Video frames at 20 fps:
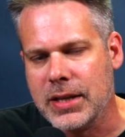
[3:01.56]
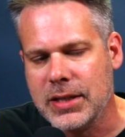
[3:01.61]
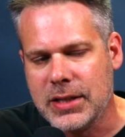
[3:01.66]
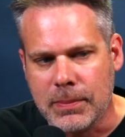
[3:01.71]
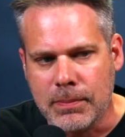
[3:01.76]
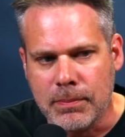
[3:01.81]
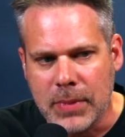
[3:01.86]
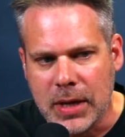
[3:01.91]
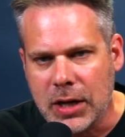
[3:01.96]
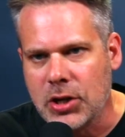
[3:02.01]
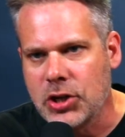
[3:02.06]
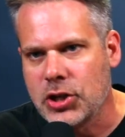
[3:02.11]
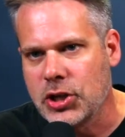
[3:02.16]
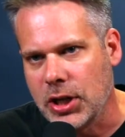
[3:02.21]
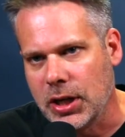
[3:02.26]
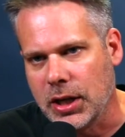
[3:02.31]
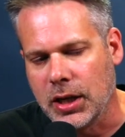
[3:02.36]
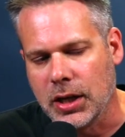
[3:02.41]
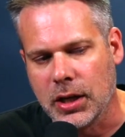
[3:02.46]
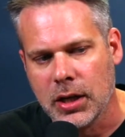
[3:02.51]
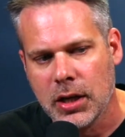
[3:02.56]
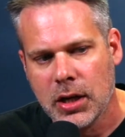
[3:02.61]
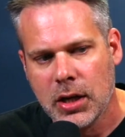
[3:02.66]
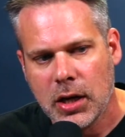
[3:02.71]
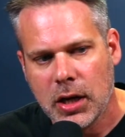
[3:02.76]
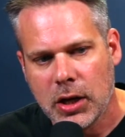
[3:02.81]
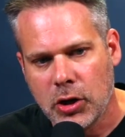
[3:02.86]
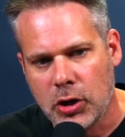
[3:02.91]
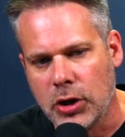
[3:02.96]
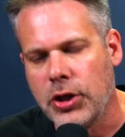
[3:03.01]
diminishing
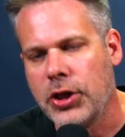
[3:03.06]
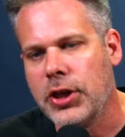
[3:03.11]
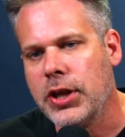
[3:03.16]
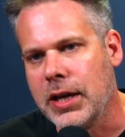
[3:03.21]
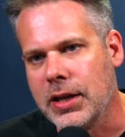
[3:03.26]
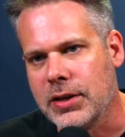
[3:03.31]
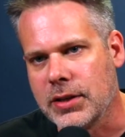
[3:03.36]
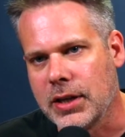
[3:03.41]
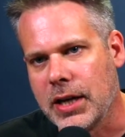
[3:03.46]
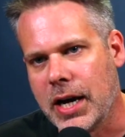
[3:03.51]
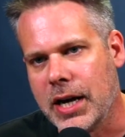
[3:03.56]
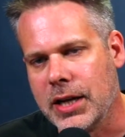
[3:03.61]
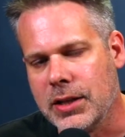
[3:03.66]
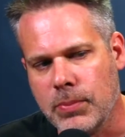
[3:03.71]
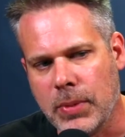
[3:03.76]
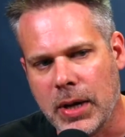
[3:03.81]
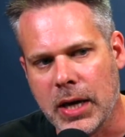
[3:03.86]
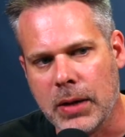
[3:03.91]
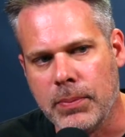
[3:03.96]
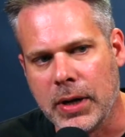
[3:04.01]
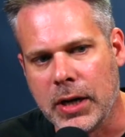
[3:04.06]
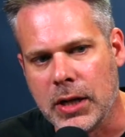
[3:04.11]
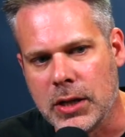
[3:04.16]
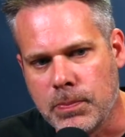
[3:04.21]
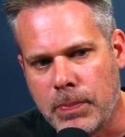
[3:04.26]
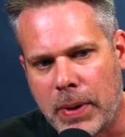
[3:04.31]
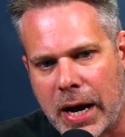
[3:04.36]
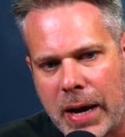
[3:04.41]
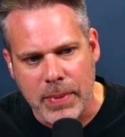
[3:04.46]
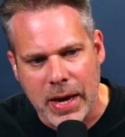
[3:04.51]
good things that God's made, but it's
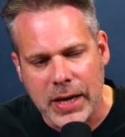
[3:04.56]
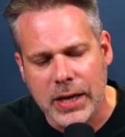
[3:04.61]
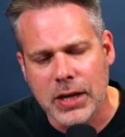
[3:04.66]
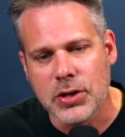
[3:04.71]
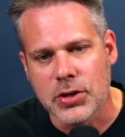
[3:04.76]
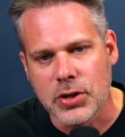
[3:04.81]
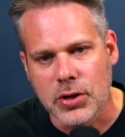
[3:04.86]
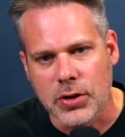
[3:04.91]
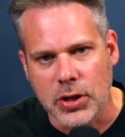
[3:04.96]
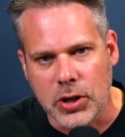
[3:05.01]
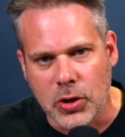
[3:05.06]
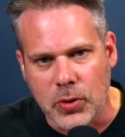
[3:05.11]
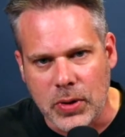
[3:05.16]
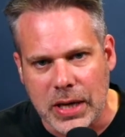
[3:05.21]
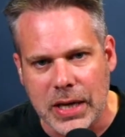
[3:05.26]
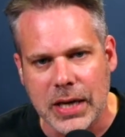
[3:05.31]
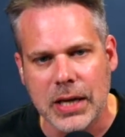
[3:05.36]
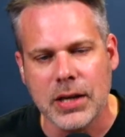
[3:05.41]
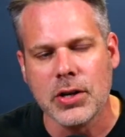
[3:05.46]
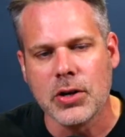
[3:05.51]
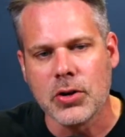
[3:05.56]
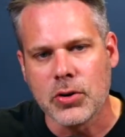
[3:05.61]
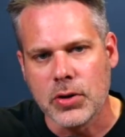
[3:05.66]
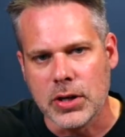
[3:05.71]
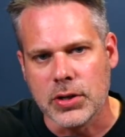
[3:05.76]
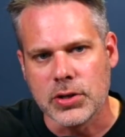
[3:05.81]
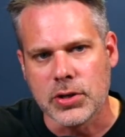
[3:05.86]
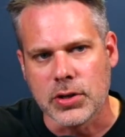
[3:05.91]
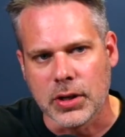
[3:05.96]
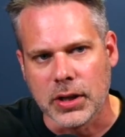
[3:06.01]
by making sure that you
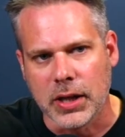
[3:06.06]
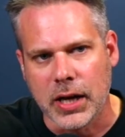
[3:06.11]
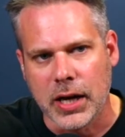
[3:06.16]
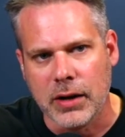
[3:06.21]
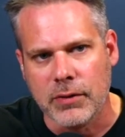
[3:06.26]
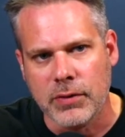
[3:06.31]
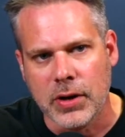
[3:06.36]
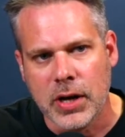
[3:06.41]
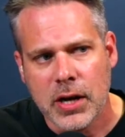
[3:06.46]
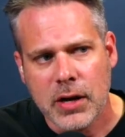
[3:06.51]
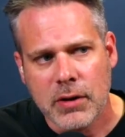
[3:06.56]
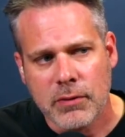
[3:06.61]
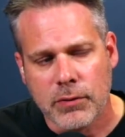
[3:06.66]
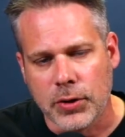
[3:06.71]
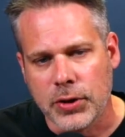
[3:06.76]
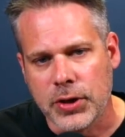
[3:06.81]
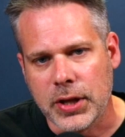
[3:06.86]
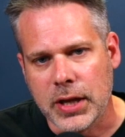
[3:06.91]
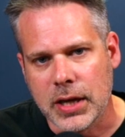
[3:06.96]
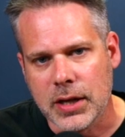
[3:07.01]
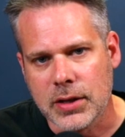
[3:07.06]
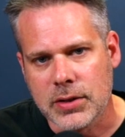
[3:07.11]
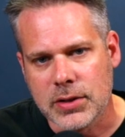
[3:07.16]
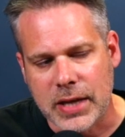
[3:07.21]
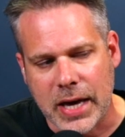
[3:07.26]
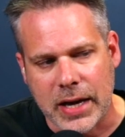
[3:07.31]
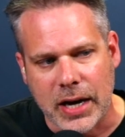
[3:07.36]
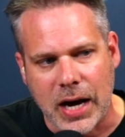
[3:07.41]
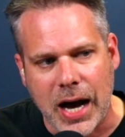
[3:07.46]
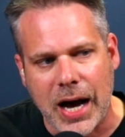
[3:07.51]
increase your love for things
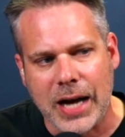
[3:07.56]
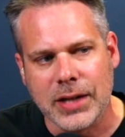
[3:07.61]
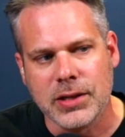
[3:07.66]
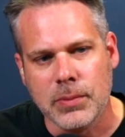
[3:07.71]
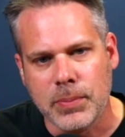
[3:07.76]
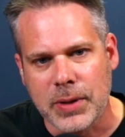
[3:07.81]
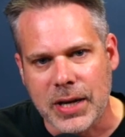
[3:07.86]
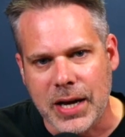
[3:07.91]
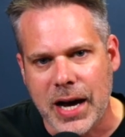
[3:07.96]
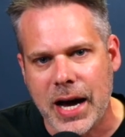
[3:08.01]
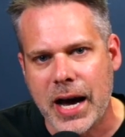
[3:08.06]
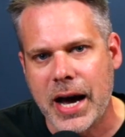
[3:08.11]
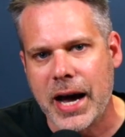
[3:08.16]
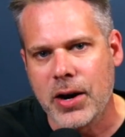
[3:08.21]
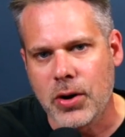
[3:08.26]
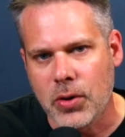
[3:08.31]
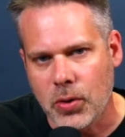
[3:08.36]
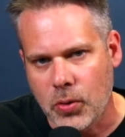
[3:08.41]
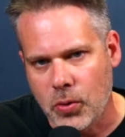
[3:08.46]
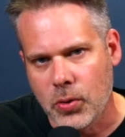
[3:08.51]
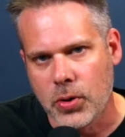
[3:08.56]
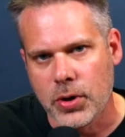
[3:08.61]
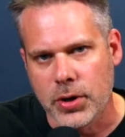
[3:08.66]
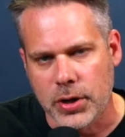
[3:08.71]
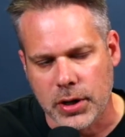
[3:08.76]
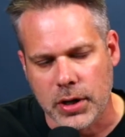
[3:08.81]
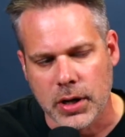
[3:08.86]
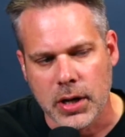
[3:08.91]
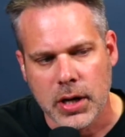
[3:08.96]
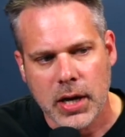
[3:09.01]
that ought to be higher
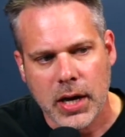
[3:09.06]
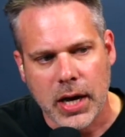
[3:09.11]
order.